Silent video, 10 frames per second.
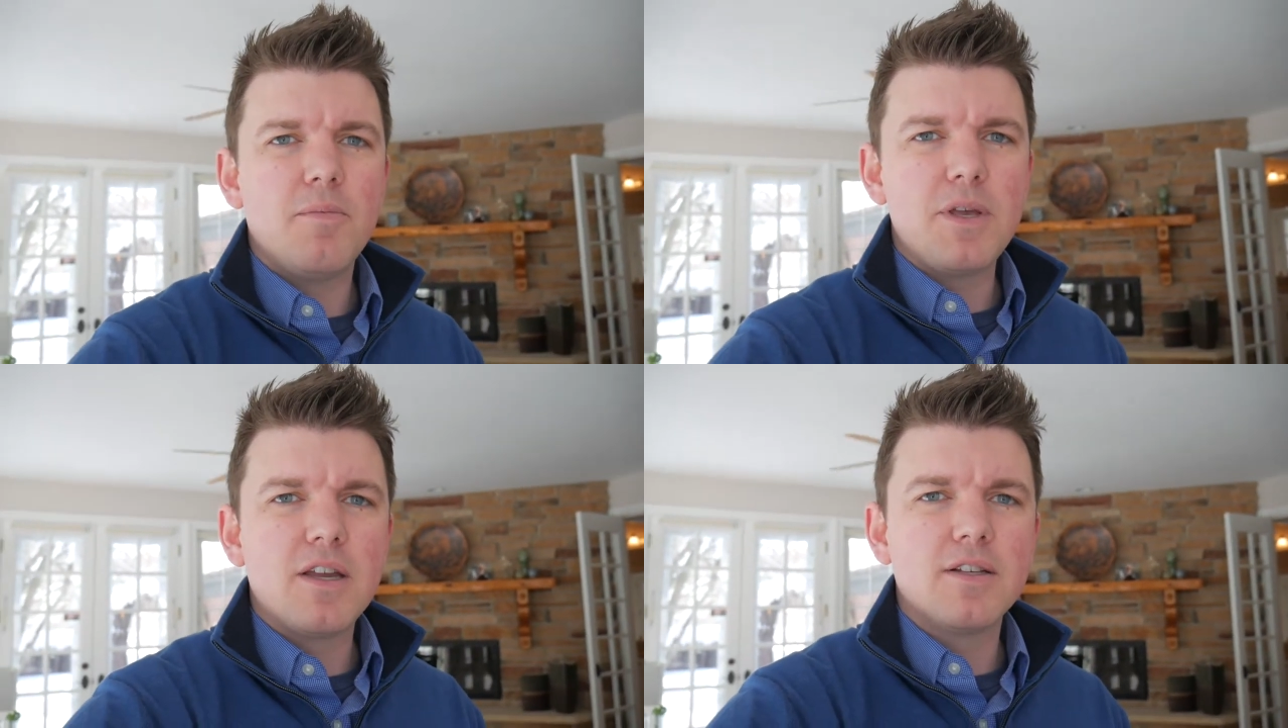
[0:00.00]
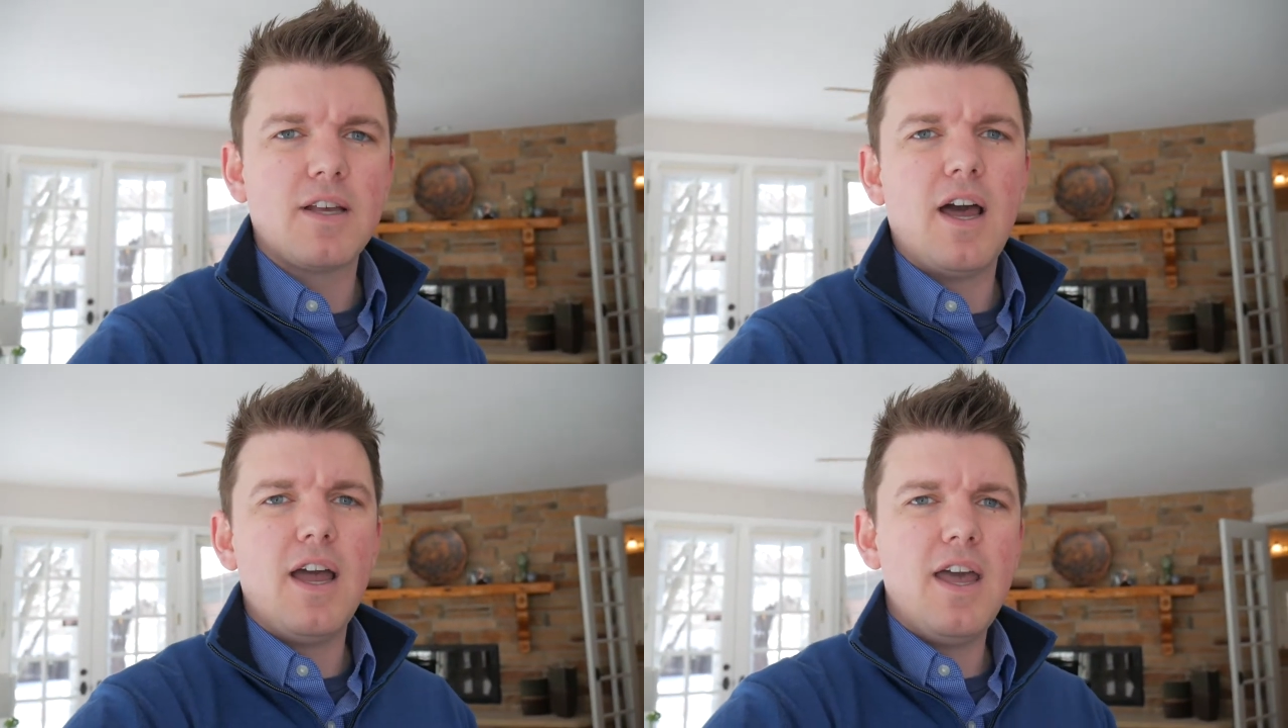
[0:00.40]
because
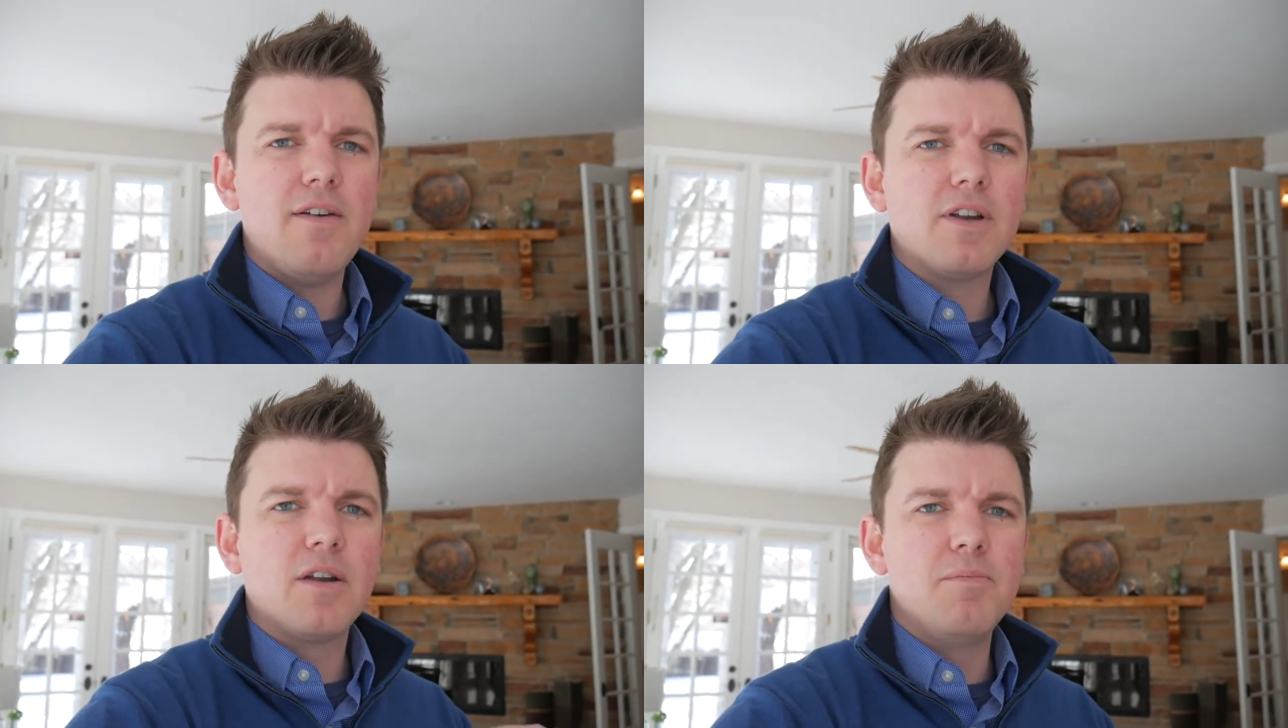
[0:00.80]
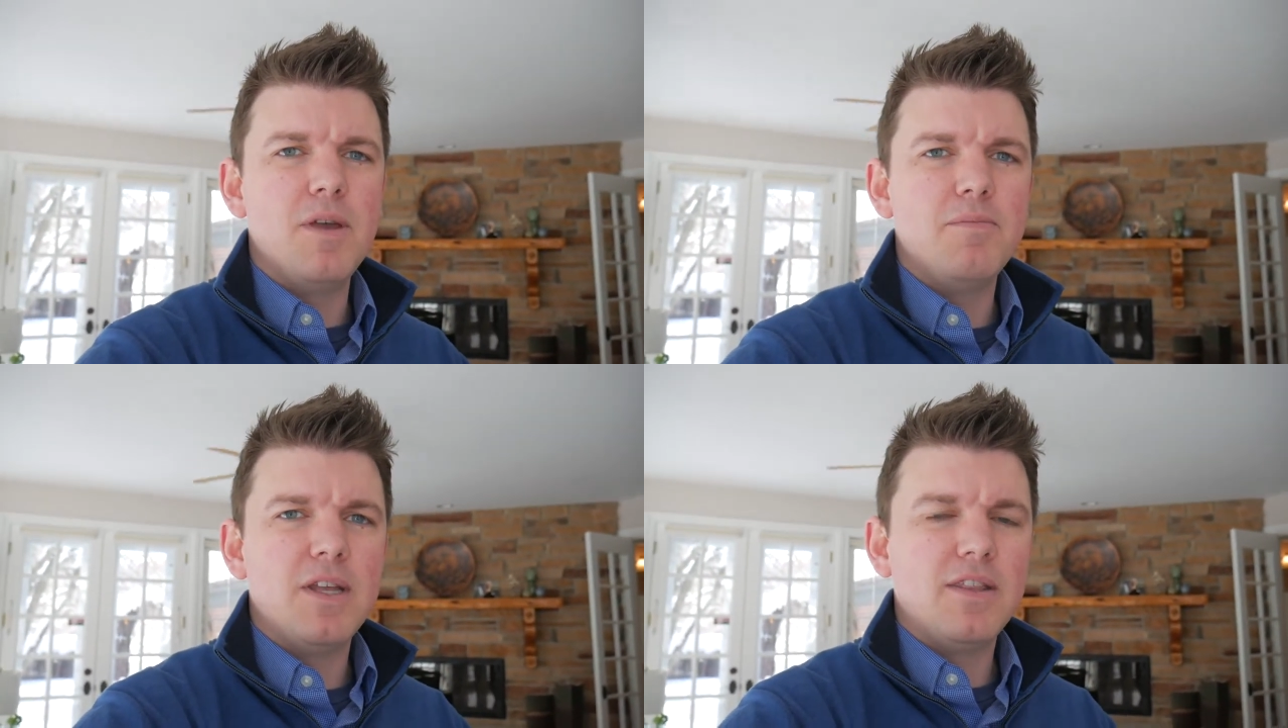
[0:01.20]
I have a
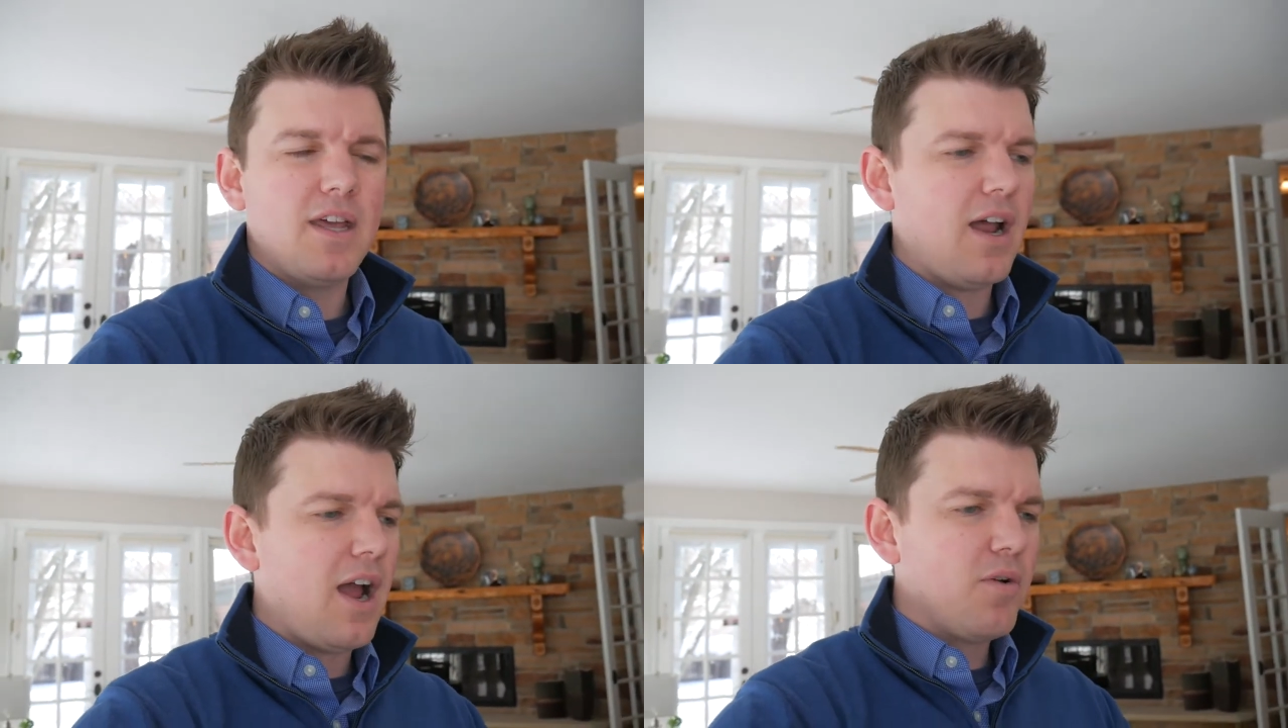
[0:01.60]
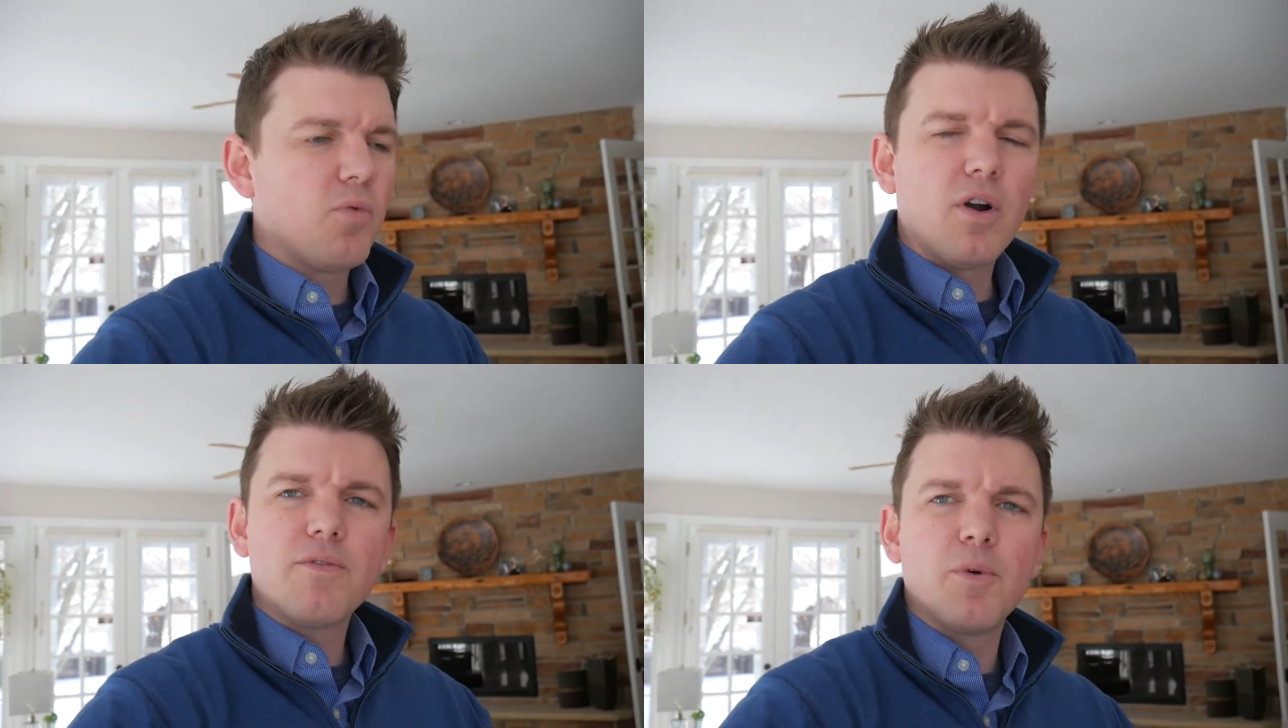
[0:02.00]
commitment that I
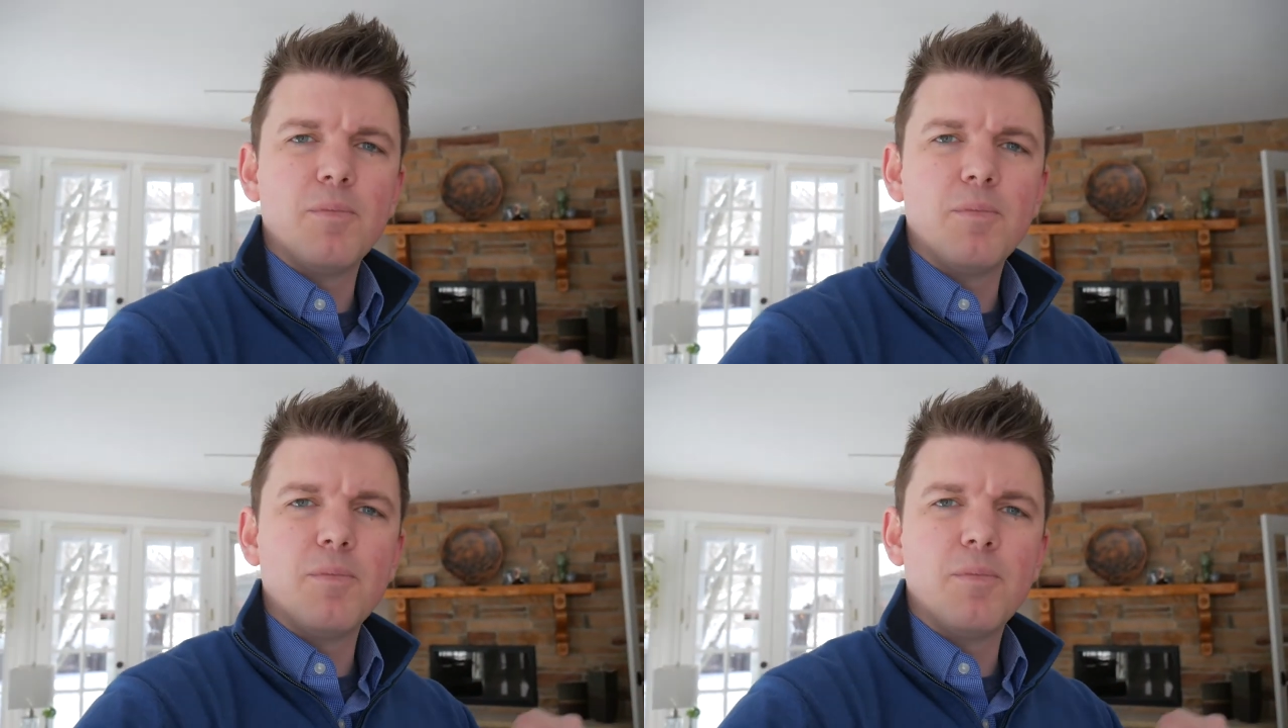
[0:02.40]
work for